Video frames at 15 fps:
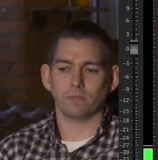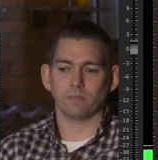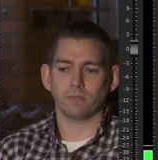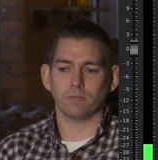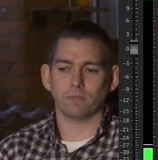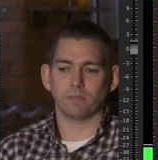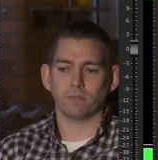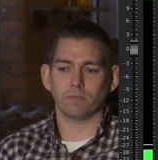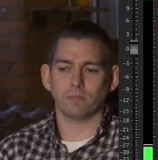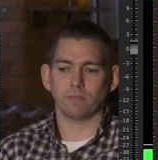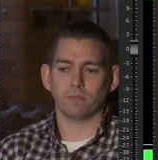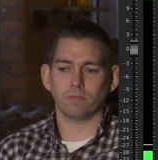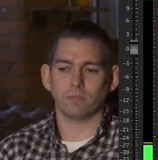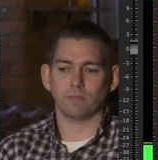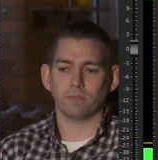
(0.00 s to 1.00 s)

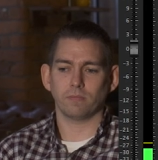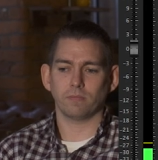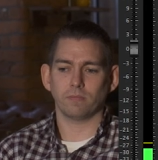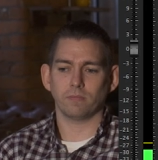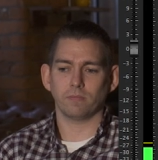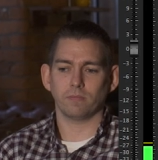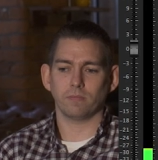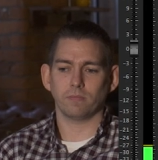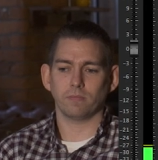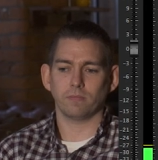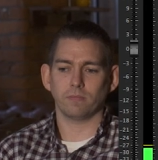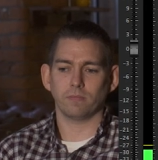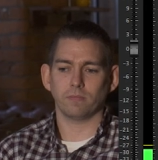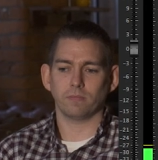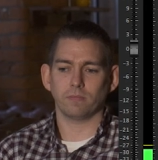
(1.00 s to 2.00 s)

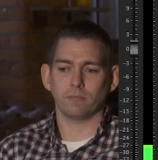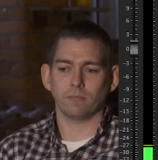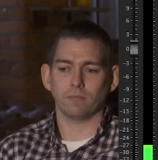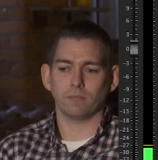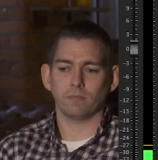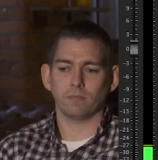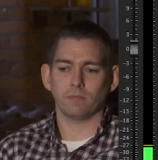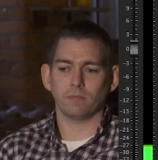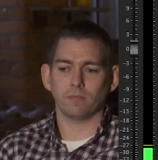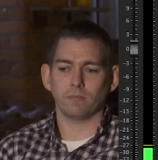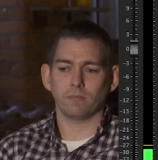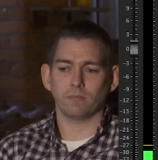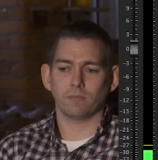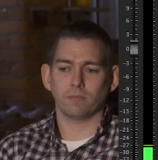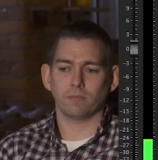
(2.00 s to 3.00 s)

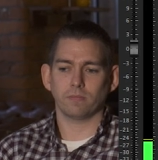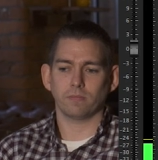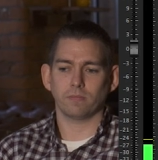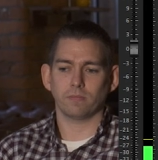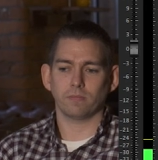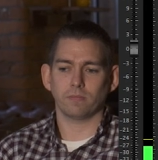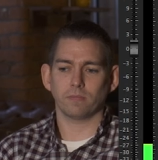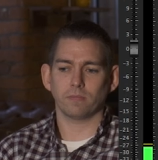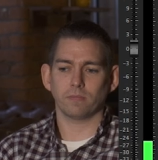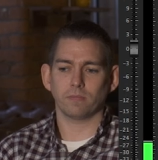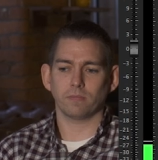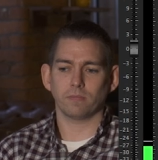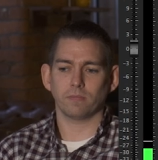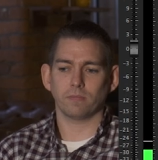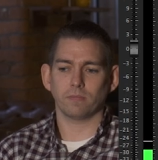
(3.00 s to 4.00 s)

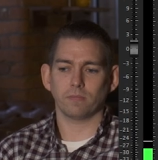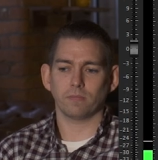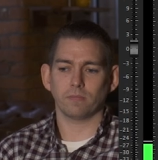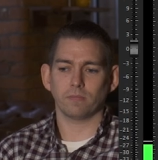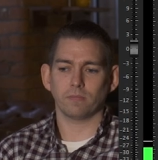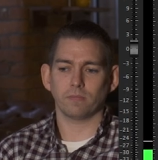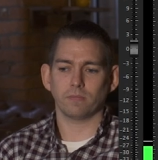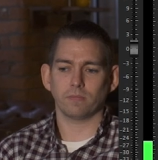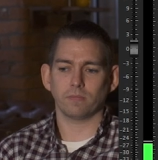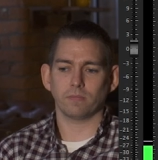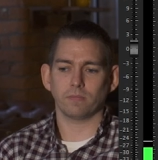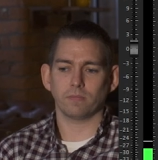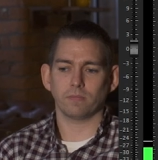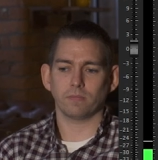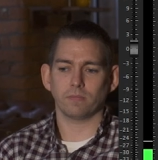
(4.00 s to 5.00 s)

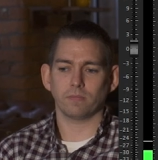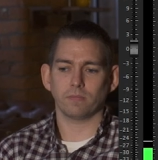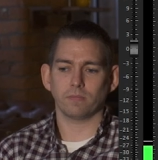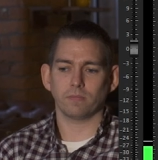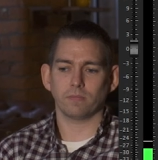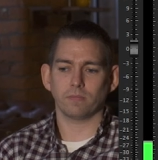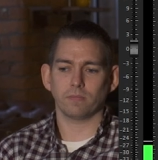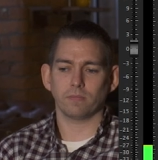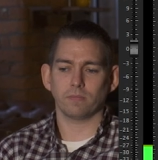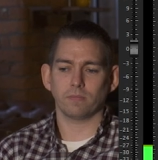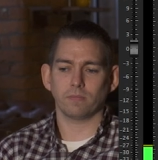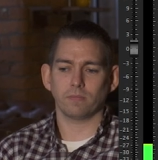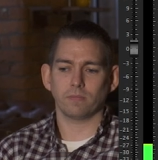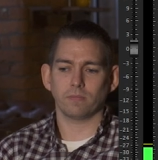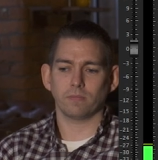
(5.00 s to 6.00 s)

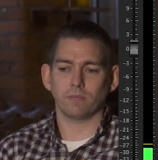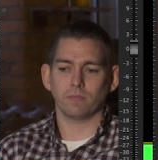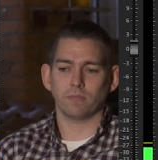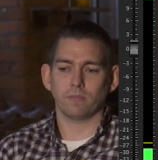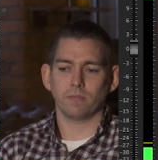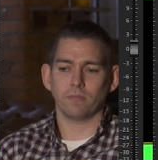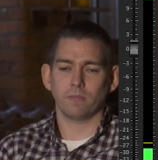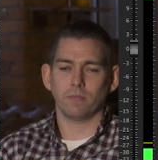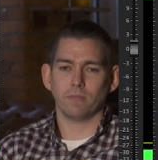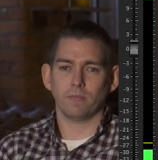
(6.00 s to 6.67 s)
(no one is talking)